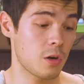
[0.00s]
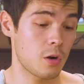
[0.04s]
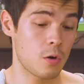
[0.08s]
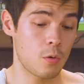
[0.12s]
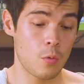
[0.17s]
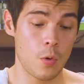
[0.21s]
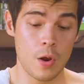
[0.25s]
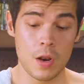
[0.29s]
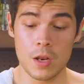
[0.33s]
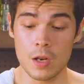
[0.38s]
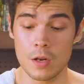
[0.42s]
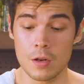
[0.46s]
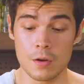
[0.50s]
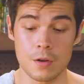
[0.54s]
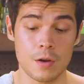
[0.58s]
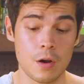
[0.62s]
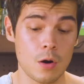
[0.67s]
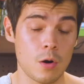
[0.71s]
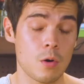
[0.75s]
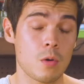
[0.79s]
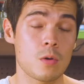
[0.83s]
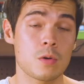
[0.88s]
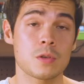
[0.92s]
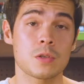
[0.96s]
are ready to
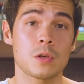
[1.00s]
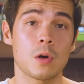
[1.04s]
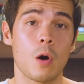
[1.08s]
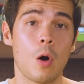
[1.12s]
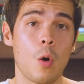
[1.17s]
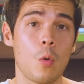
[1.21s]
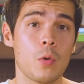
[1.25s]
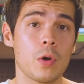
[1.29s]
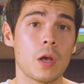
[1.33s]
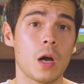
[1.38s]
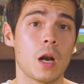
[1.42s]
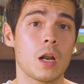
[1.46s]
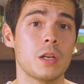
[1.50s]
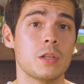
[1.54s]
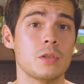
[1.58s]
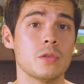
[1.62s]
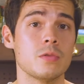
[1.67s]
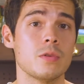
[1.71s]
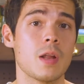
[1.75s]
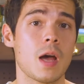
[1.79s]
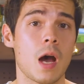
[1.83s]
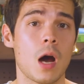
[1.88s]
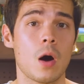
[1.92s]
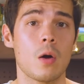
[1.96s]
go. So all we gotta
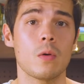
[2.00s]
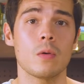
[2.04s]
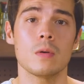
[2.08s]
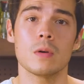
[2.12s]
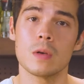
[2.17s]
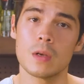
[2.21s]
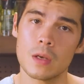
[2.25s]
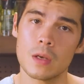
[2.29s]
do now